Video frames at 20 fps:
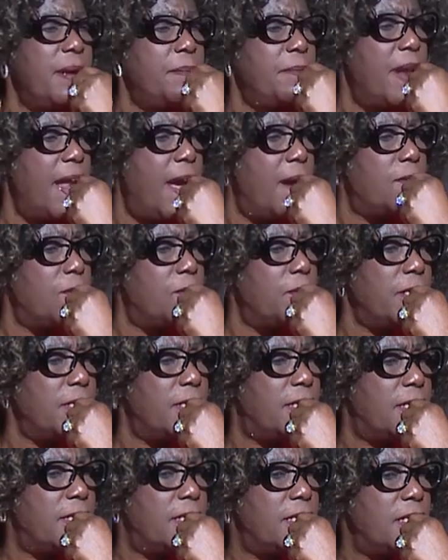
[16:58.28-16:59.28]
the same
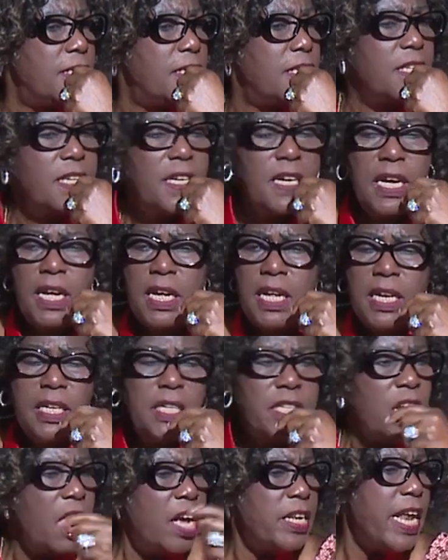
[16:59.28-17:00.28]
language.
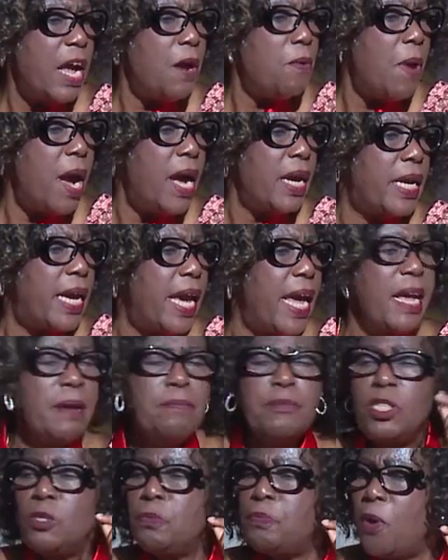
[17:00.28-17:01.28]
The other one
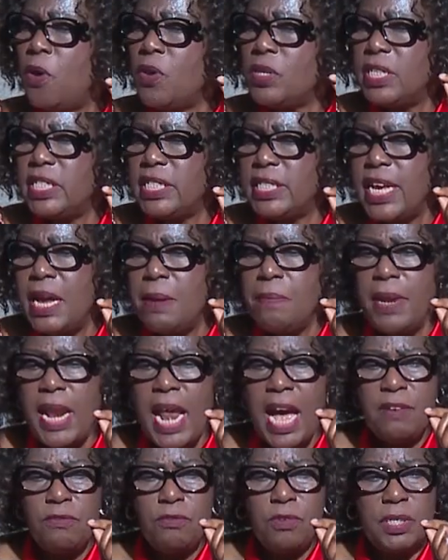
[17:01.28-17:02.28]
came, spoke the
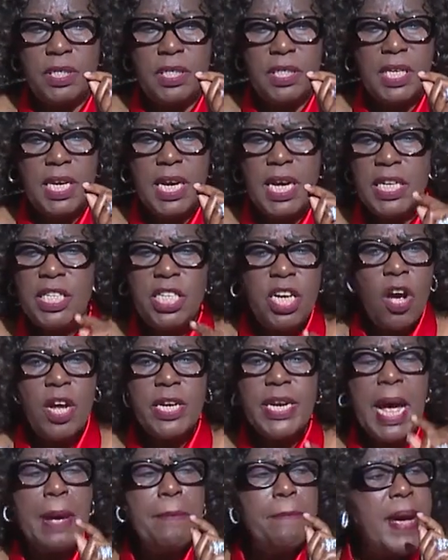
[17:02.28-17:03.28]
same language.
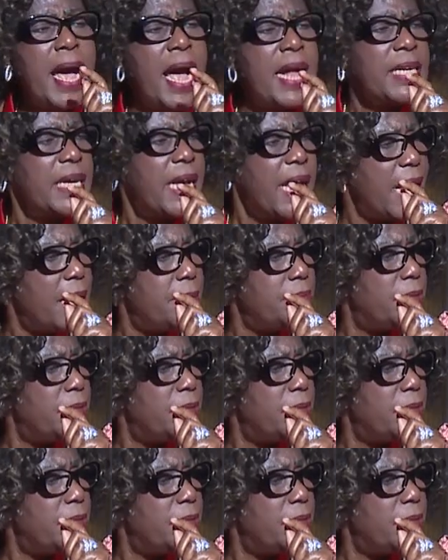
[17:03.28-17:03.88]
The other man